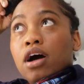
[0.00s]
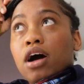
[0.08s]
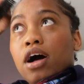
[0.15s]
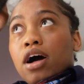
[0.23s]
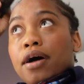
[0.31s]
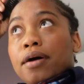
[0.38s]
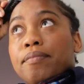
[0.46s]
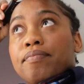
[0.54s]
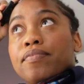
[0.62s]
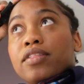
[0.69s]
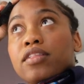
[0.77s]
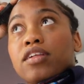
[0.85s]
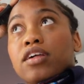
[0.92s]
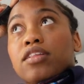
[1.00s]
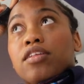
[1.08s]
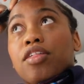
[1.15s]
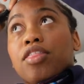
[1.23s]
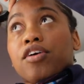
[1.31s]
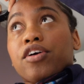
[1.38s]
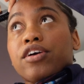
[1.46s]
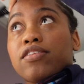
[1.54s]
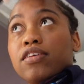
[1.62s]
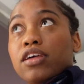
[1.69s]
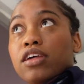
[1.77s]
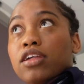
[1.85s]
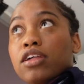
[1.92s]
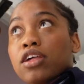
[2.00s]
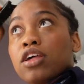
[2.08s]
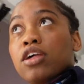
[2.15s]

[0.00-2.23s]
um 6:30,